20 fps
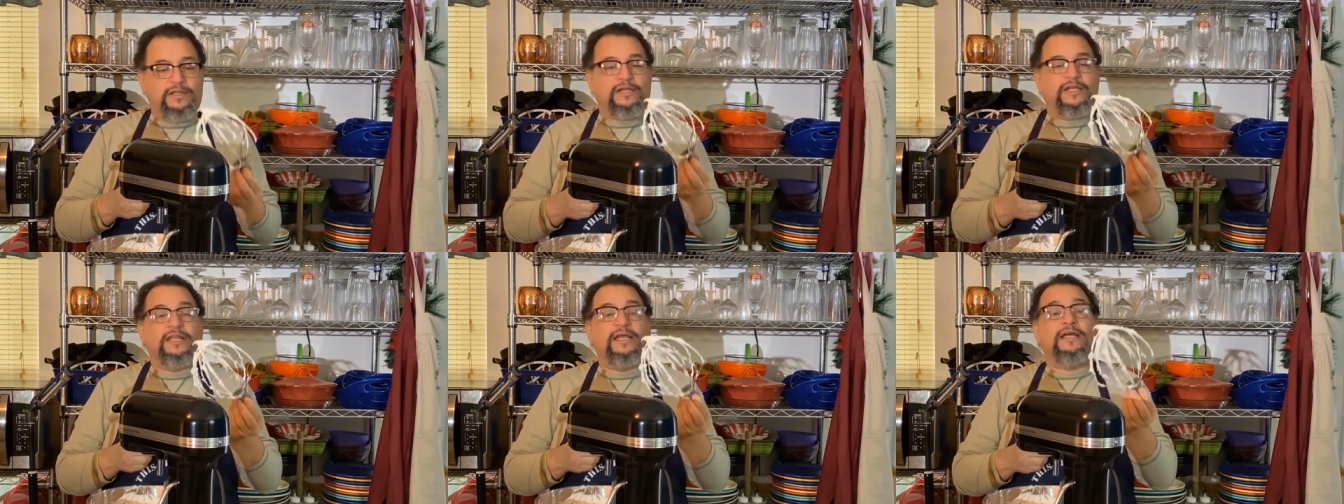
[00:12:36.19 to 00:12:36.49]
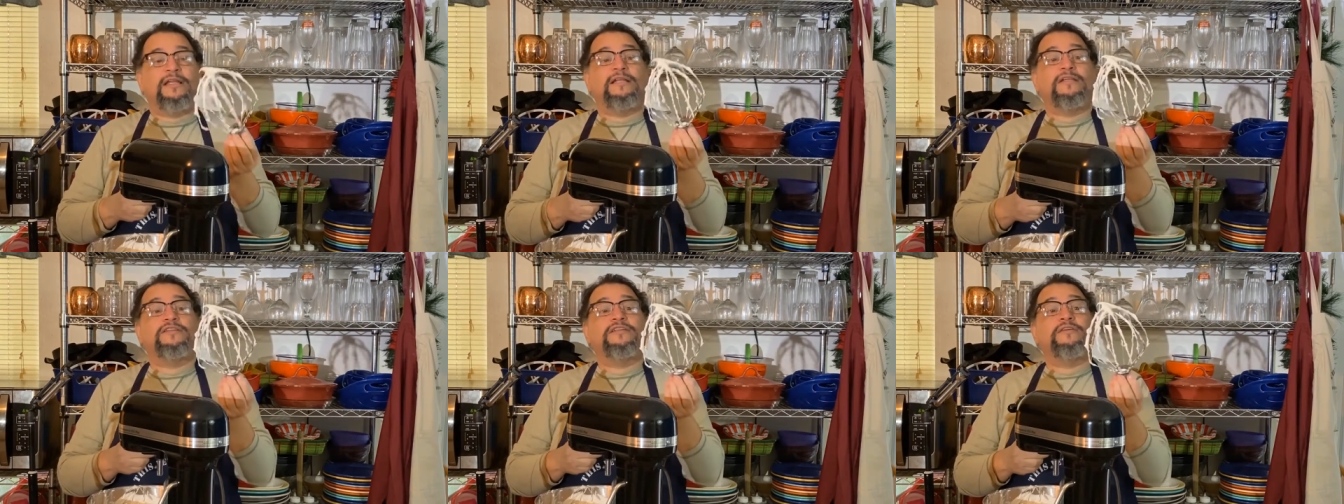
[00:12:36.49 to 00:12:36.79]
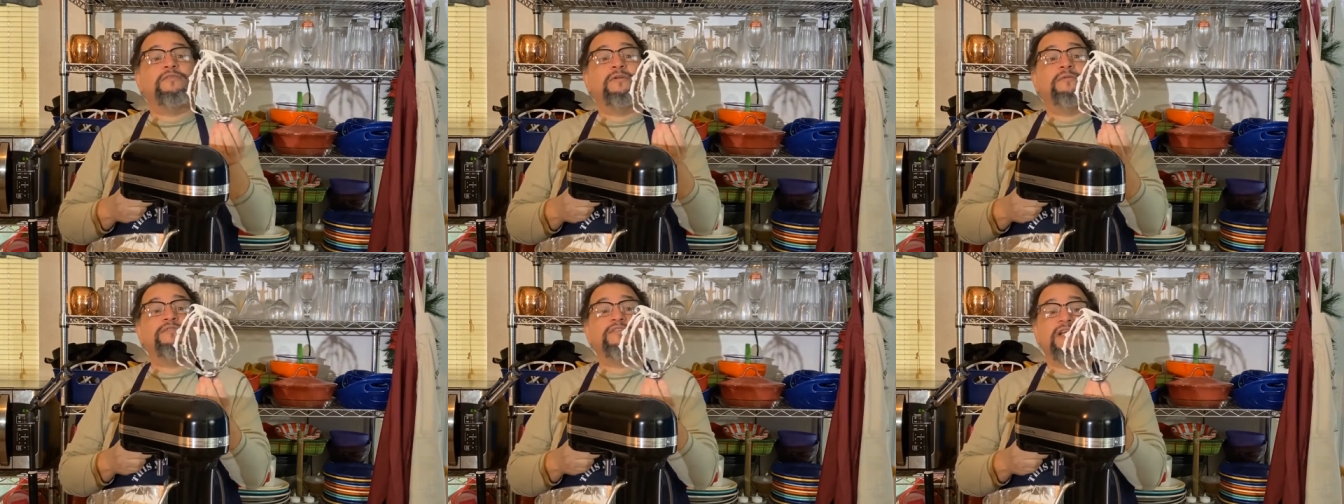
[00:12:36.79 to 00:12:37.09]
look at that,
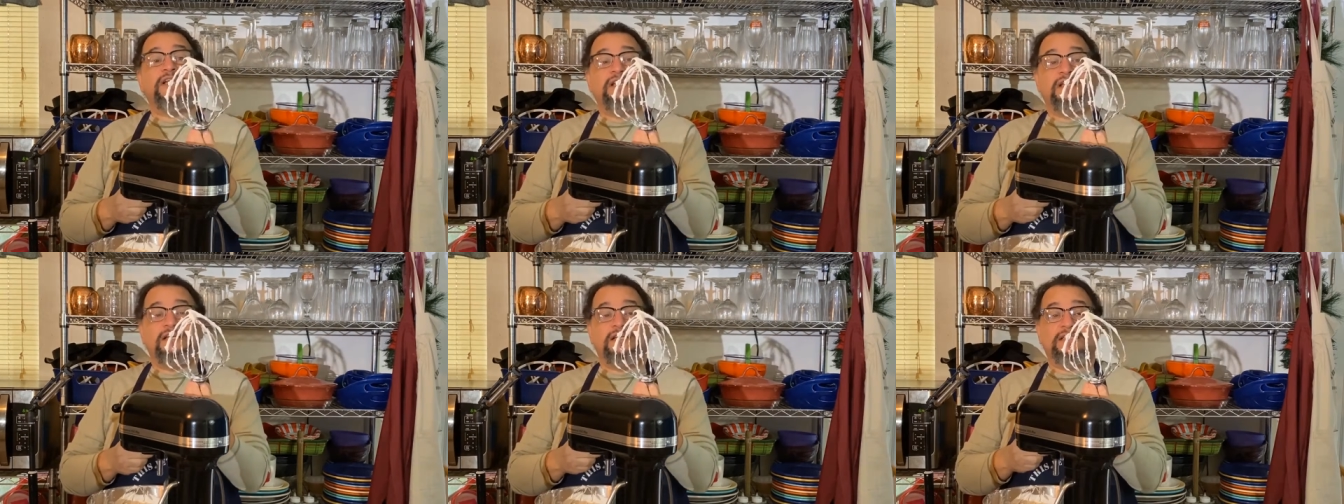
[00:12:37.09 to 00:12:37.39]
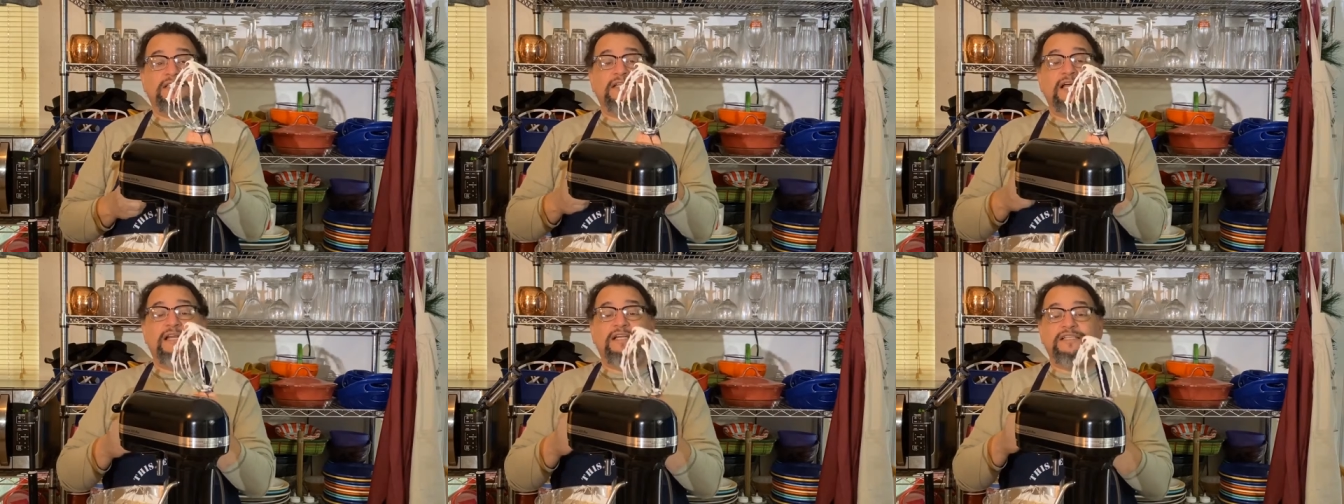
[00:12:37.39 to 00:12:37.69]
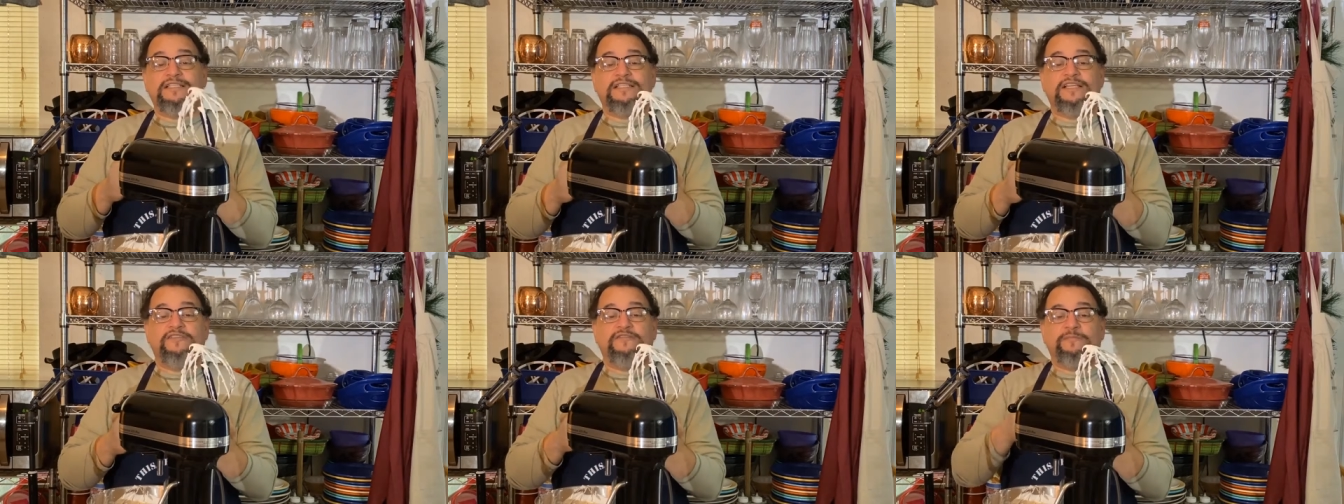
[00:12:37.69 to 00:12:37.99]
see what I'm saying? It's
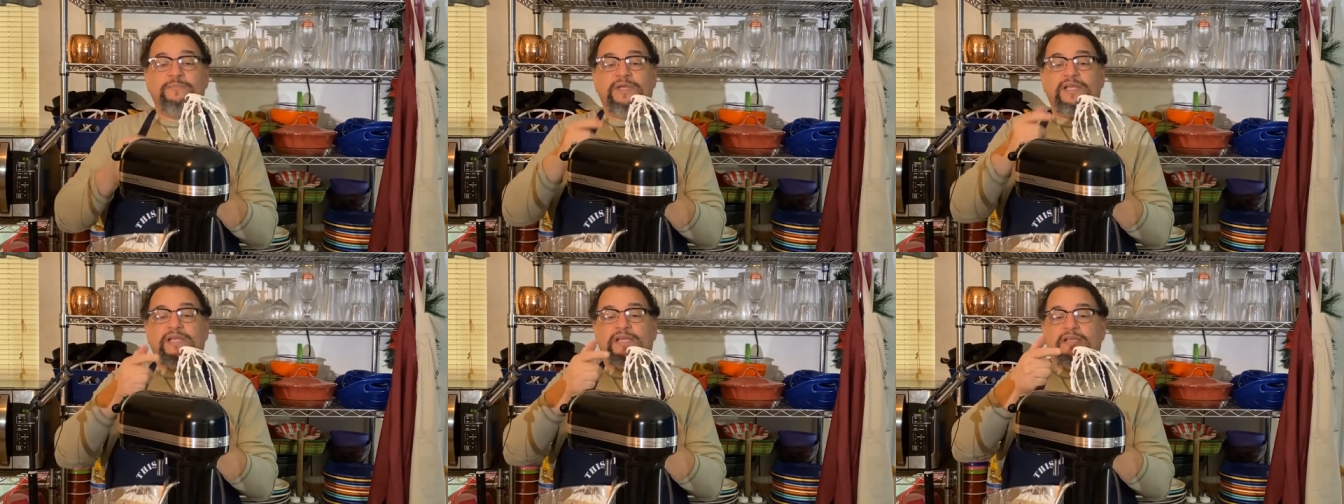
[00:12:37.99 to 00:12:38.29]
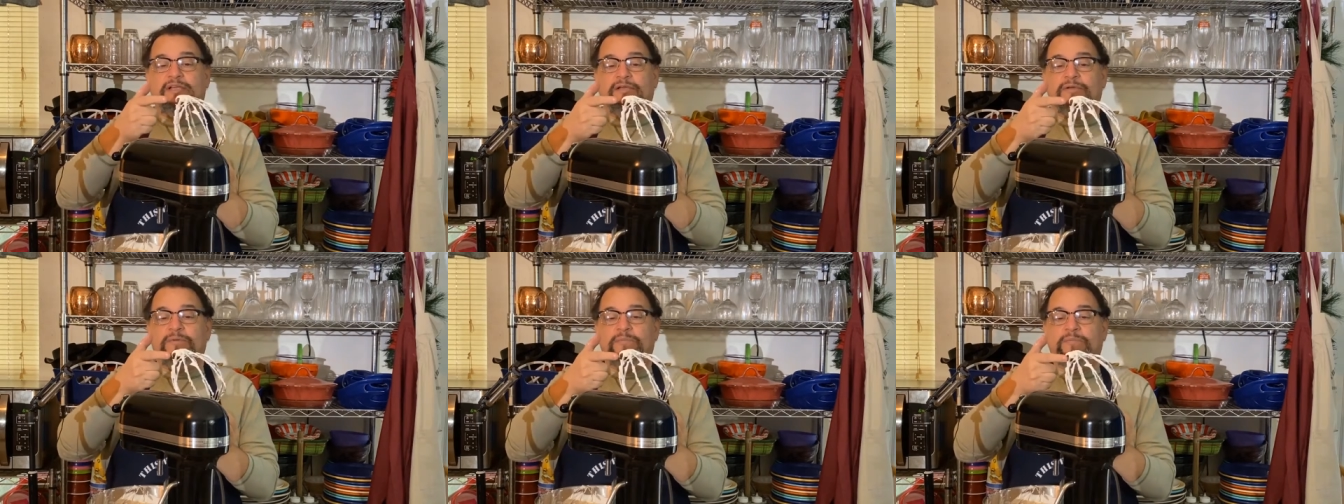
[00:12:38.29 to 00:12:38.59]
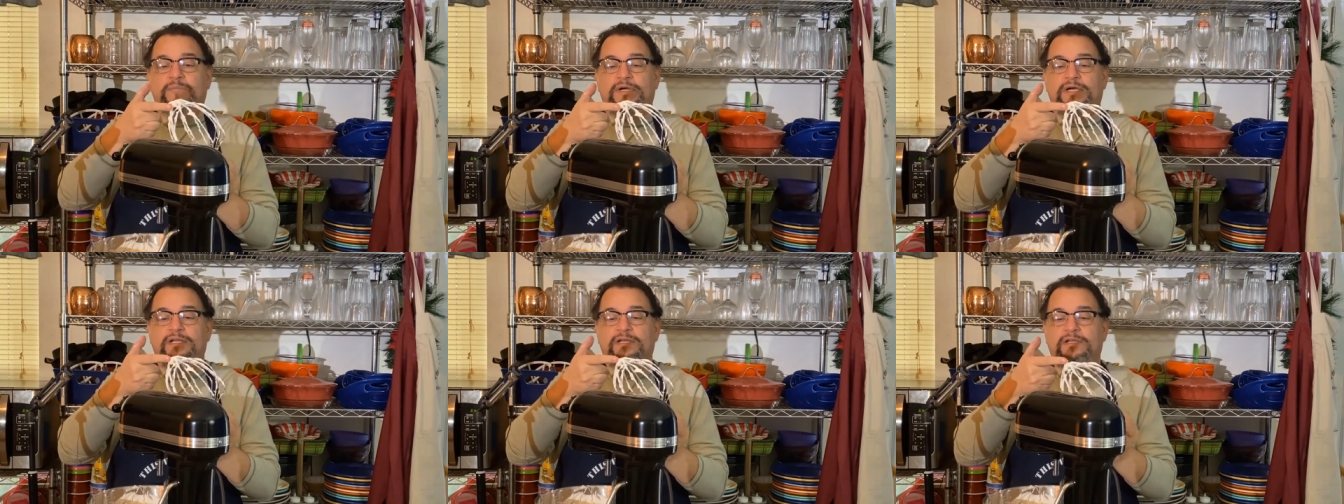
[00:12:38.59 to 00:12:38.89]
not a stiff peak,
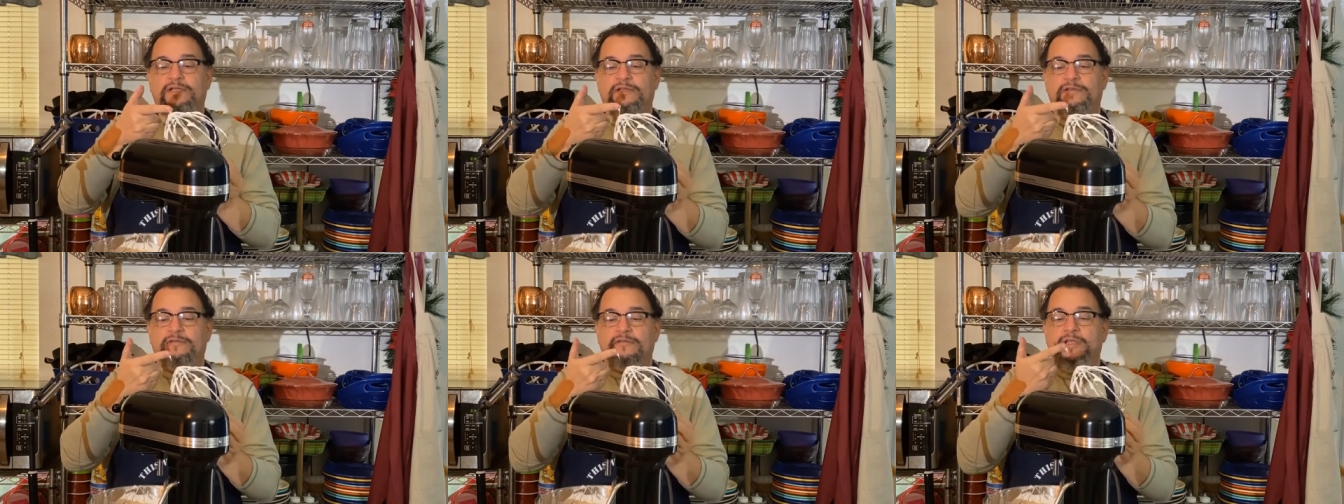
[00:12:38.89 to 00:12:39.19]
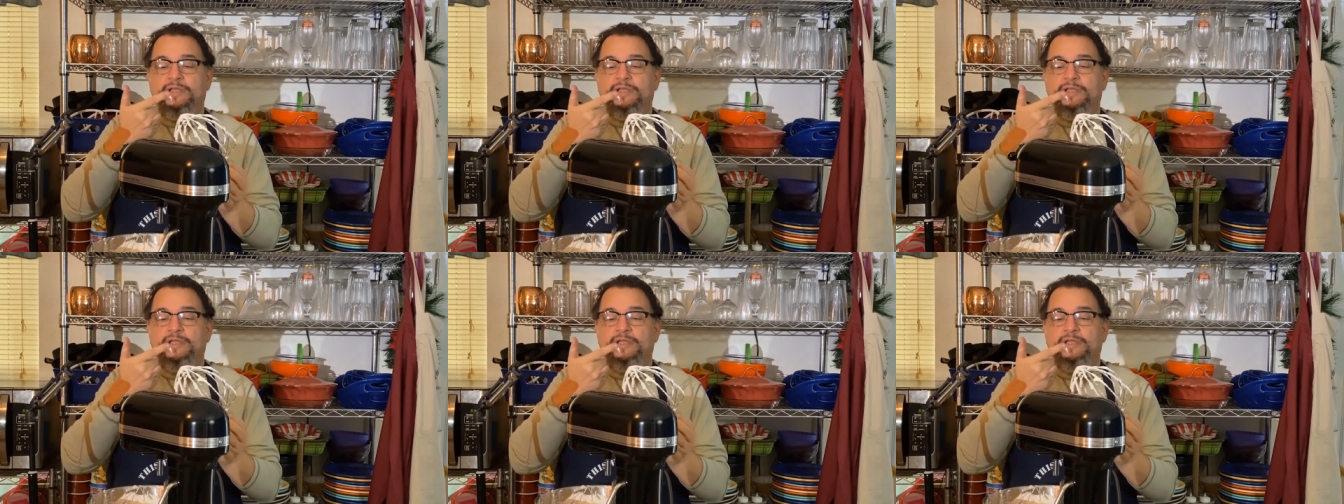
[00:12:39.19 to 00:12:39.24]
but